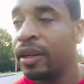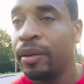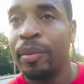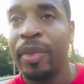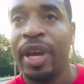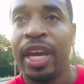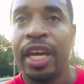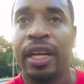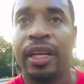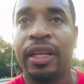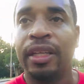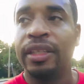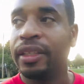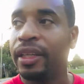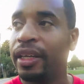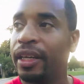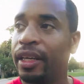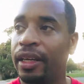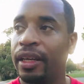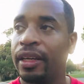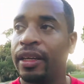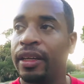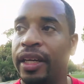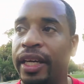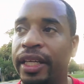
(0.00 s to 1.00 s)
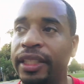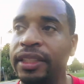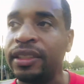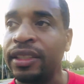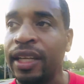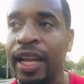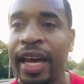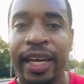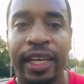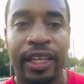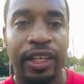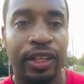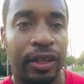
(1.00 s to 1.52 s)
Man, it's
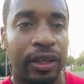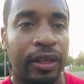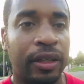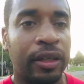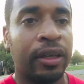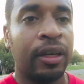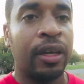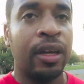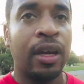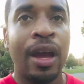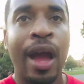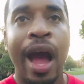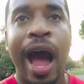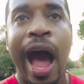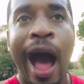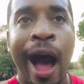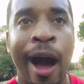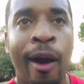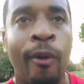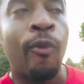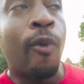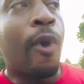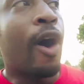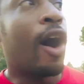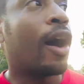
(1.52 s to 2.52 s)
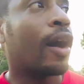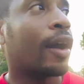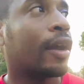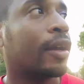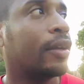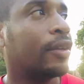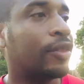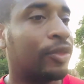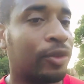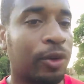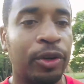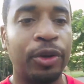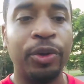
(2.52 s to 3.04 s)
like I walk
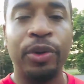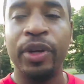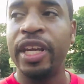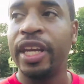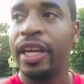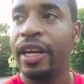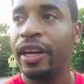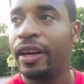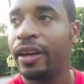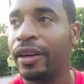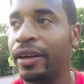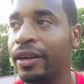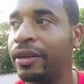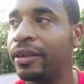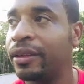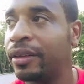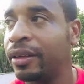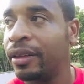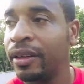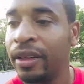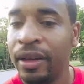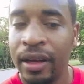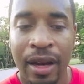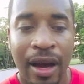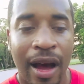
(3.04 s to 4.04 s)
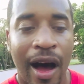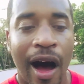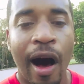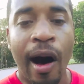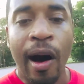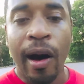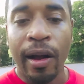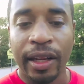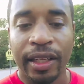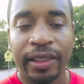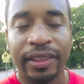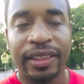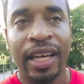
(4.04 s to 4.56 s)
through here
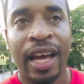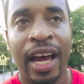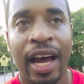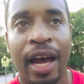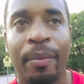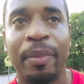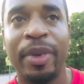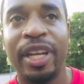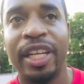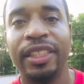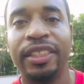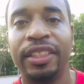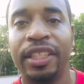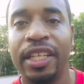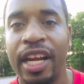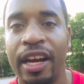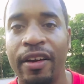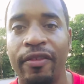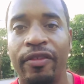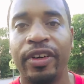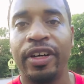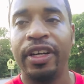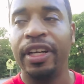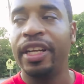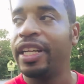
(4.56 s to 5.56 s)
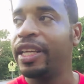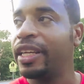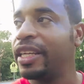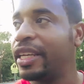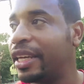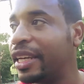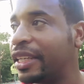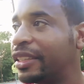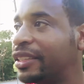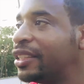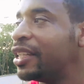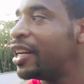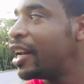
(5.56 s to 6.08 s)
all the time, and it's never any
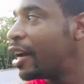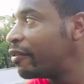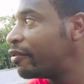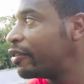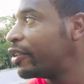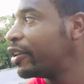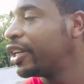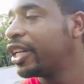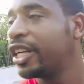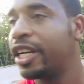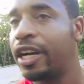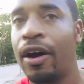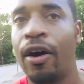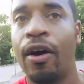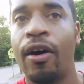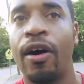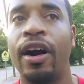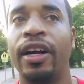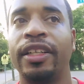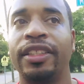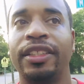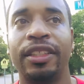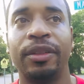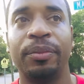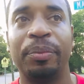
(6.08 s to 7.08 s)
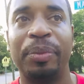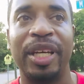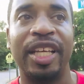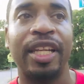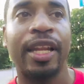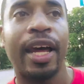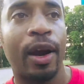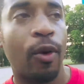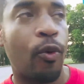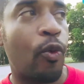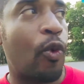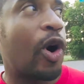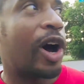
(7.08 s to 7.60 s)
cars. It'll be
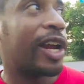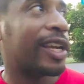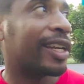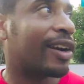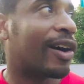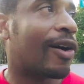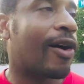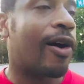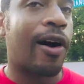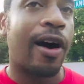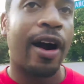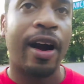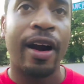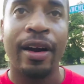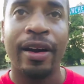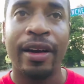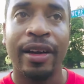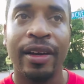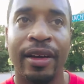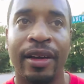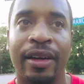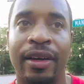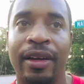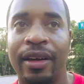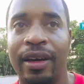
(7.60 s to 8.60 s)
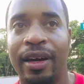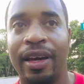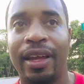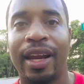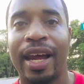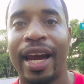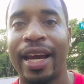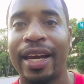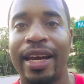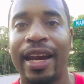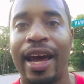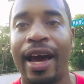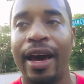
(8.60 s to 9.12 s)
like one car. And
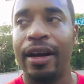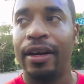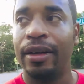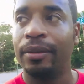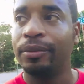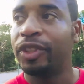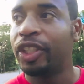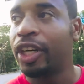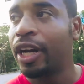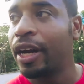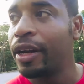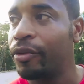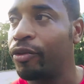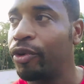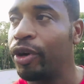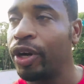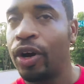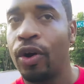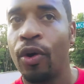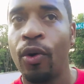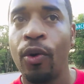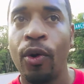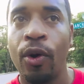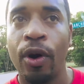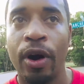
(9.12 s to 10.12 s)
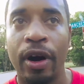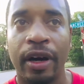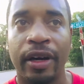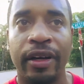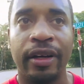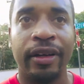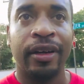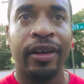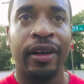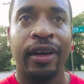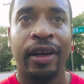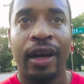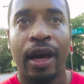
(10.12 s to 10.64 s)
like now that I'm trying to record
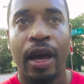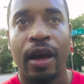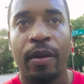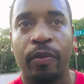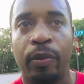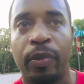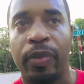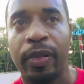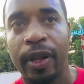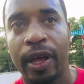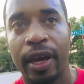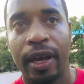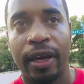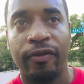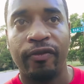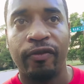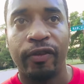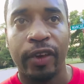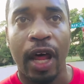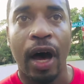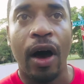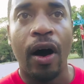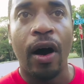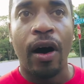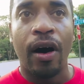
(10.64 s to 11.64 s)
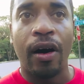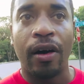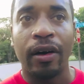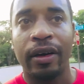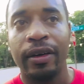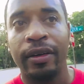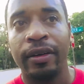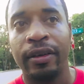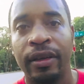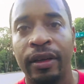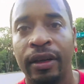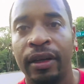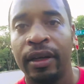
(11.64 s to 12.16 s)
and vlog,
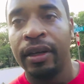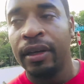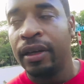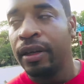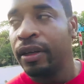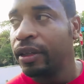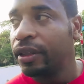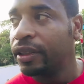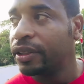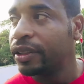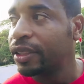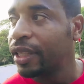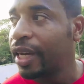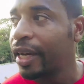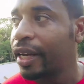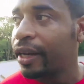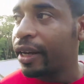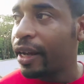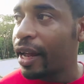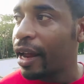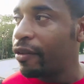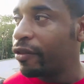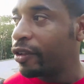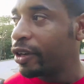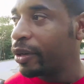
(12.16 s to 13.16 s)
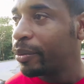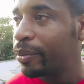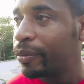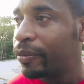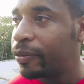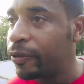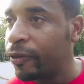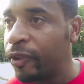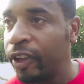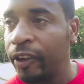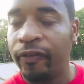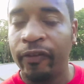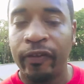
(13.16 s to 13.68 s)
it's like every
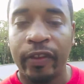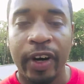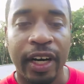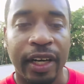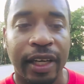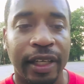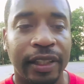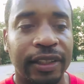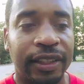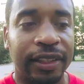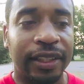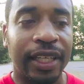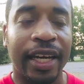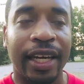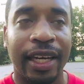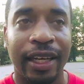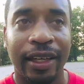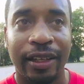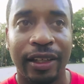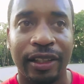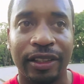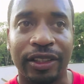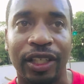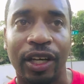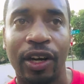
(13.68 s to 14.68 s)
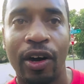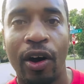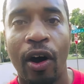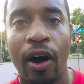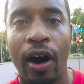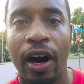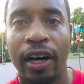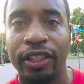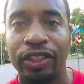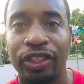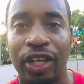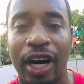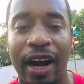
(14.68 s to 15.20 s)
fucking second there's a
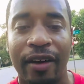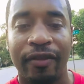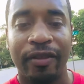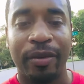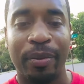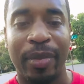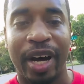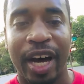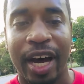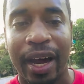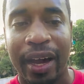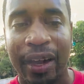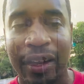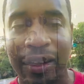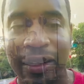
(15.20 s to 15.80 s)
car driving by.